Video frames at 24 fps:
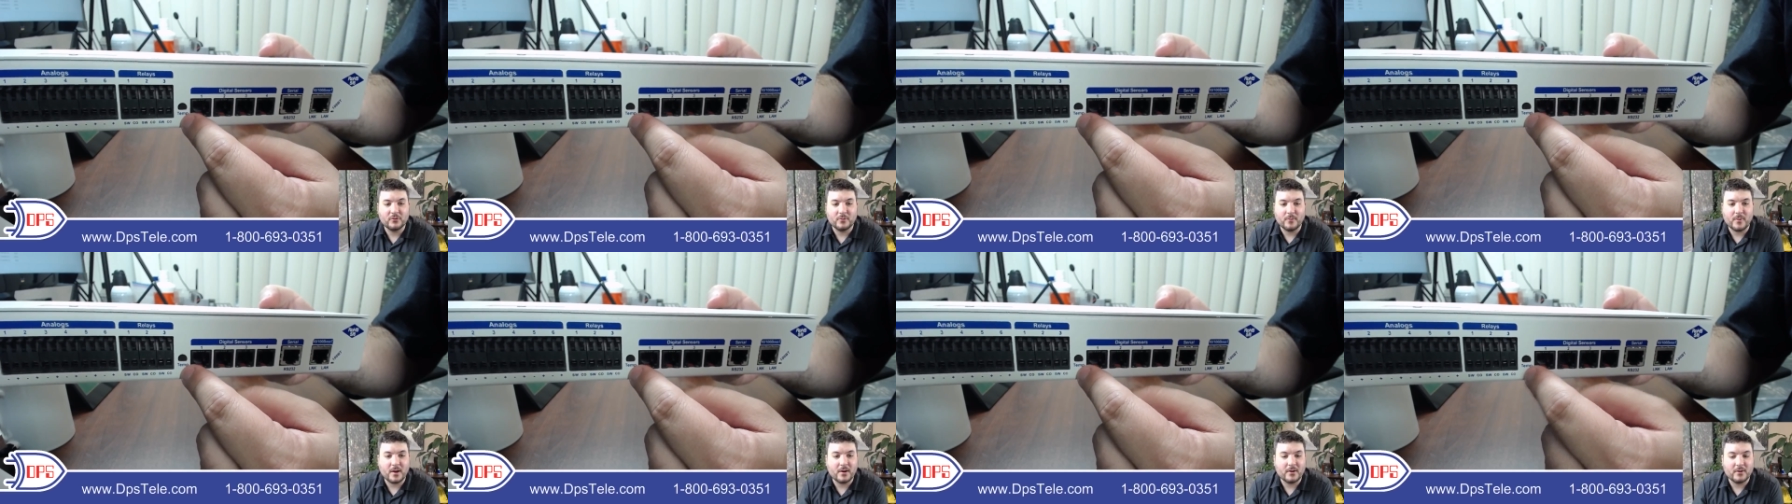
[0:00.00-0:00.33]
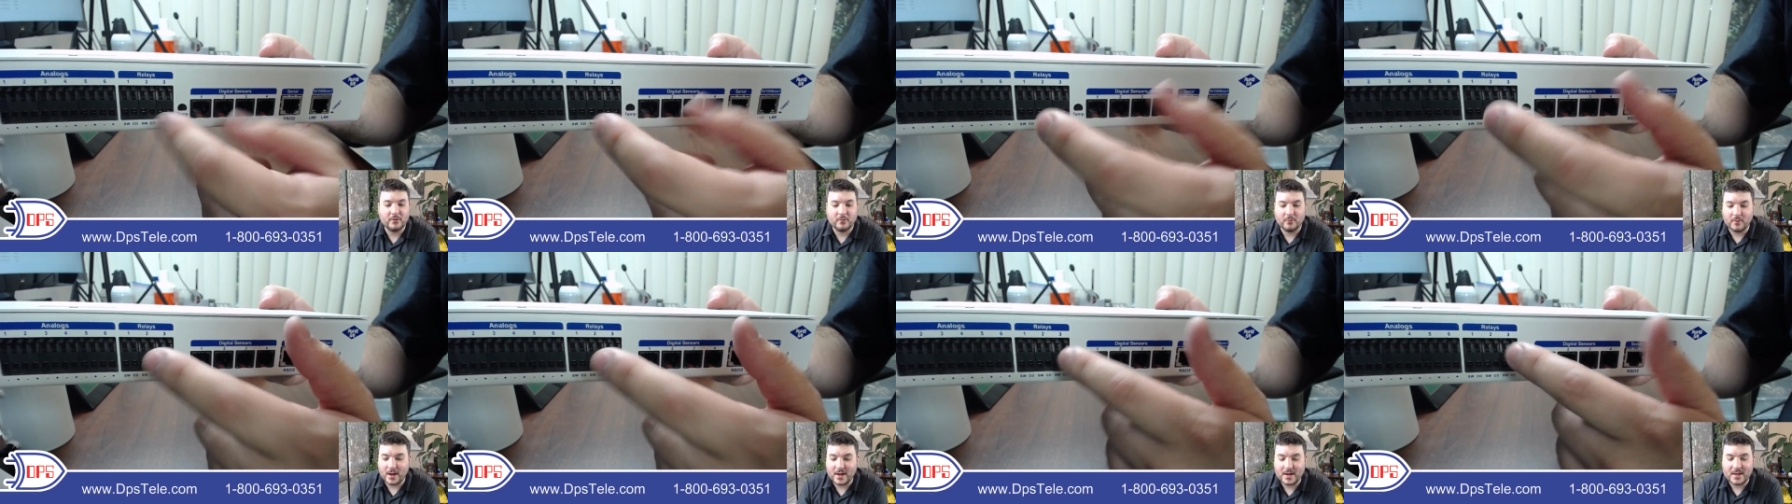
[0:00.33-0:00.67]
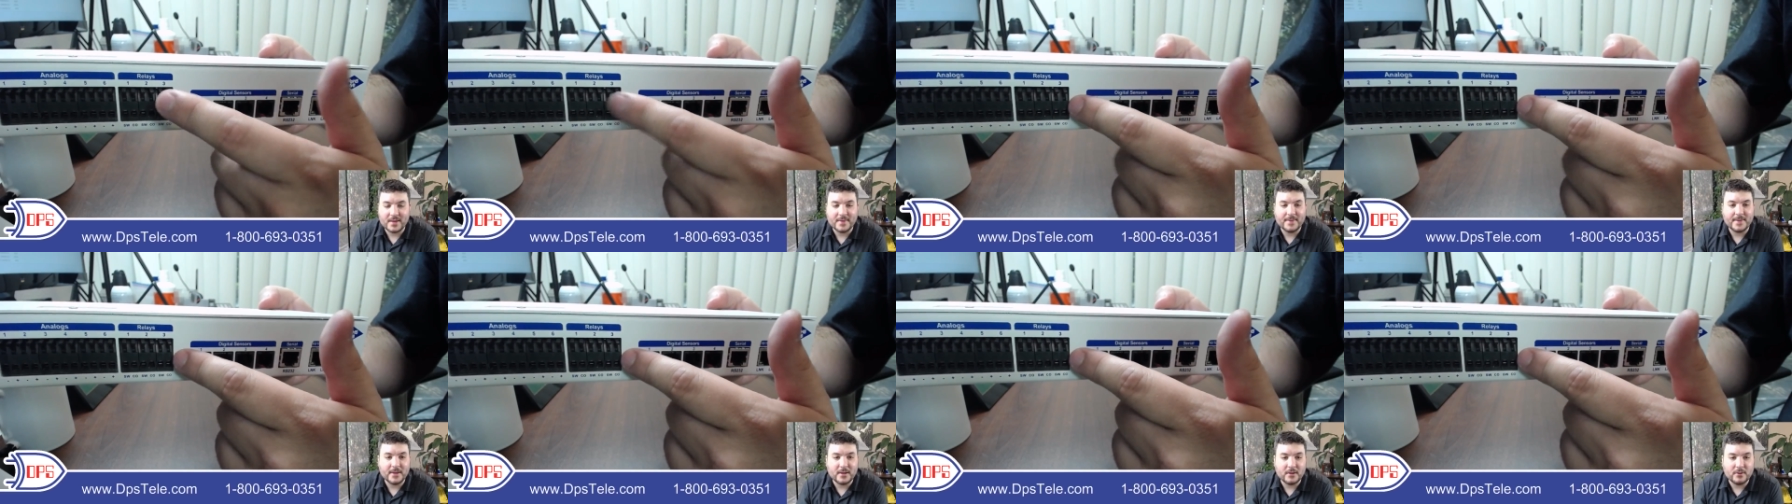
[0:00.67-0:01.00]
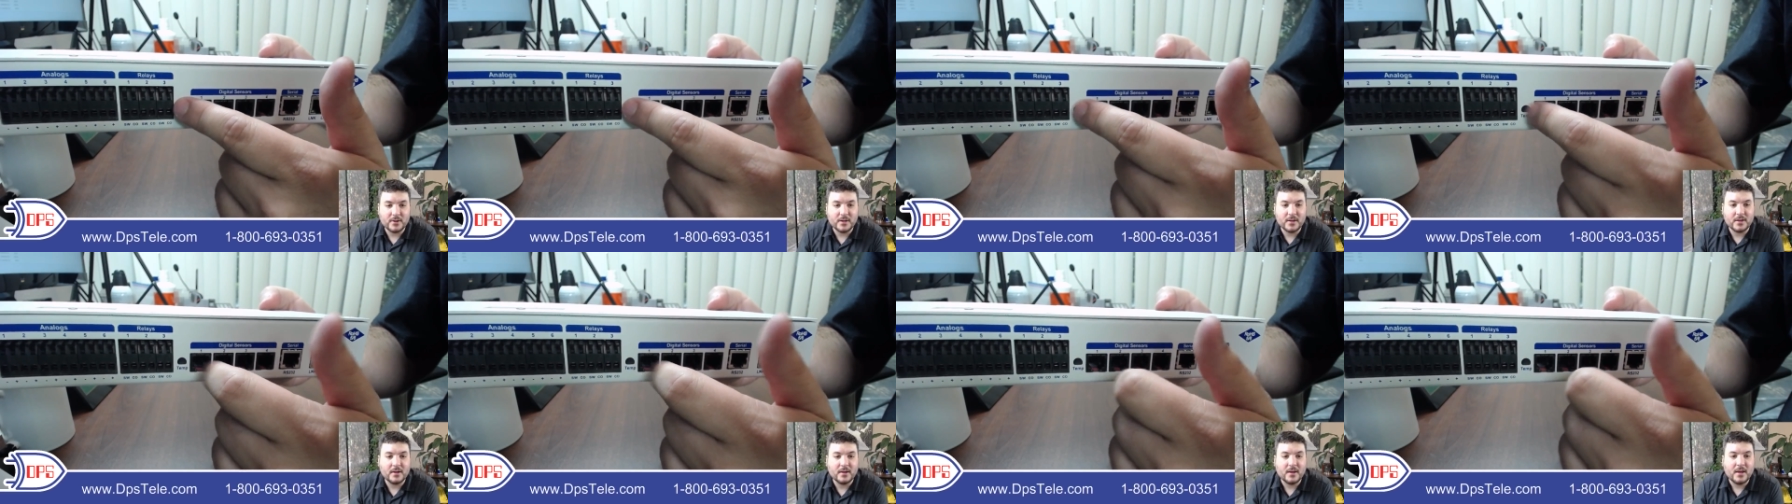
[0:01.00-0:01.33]
monitor right in the
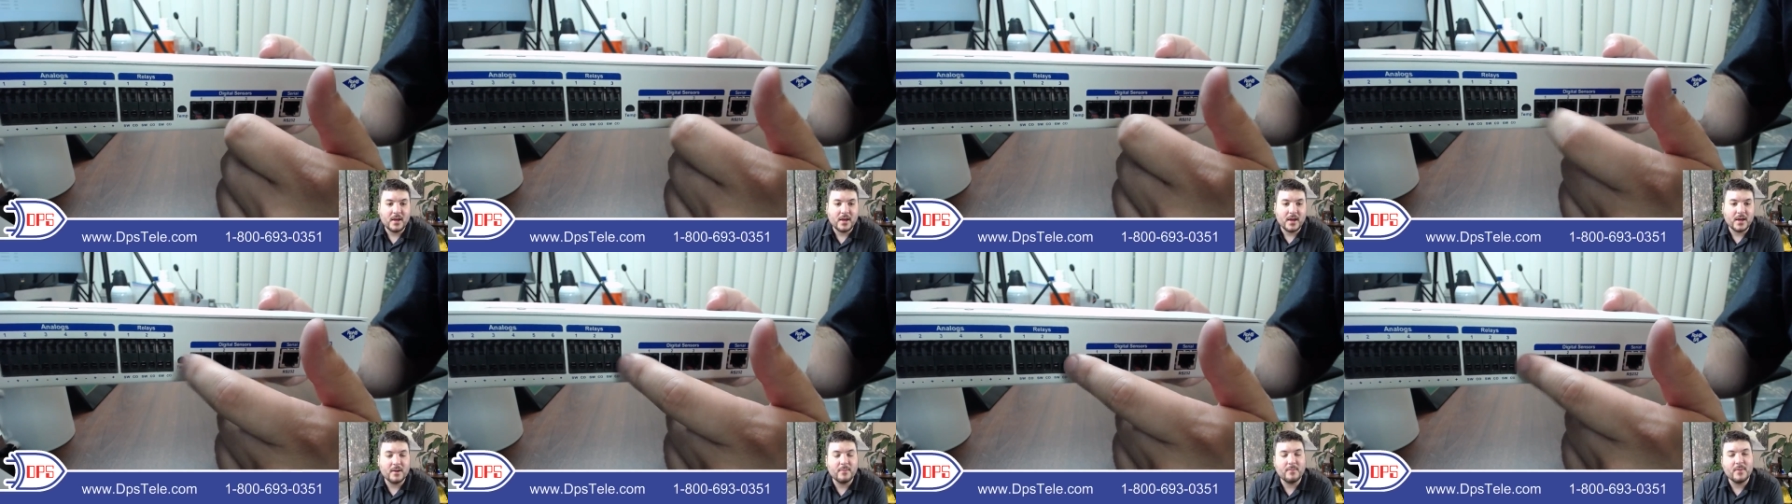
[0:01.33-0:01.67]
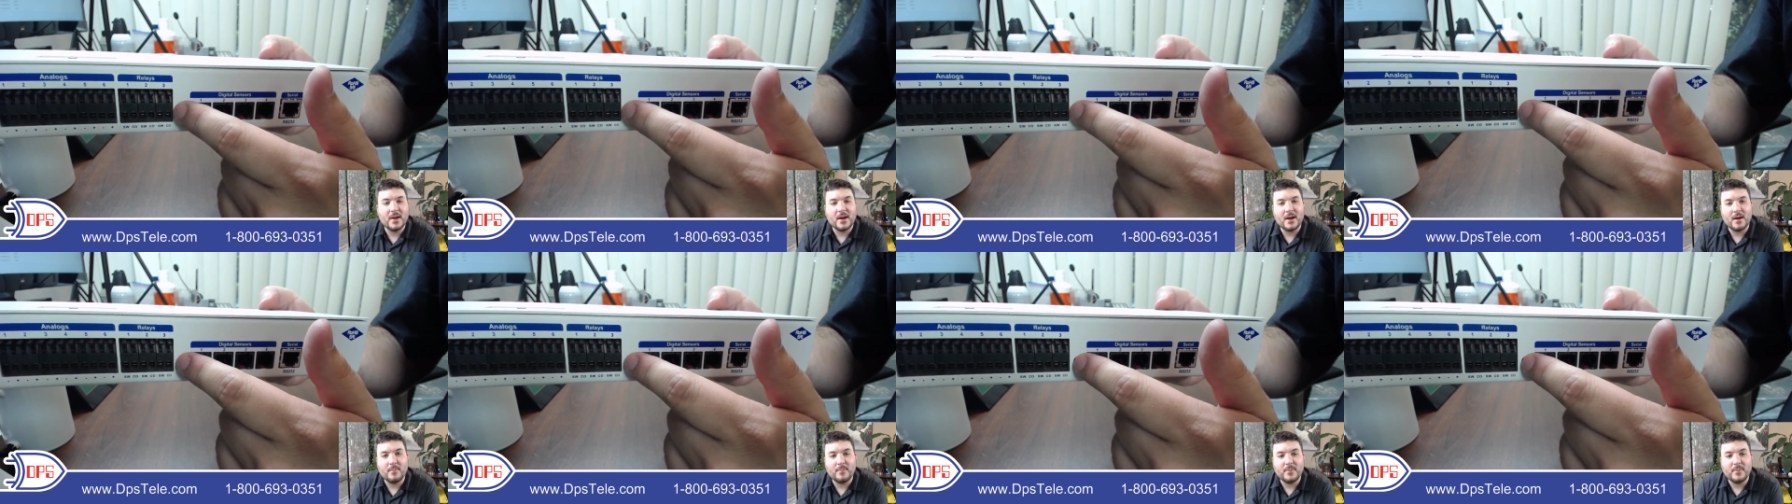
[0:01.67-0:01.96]
unit and it may not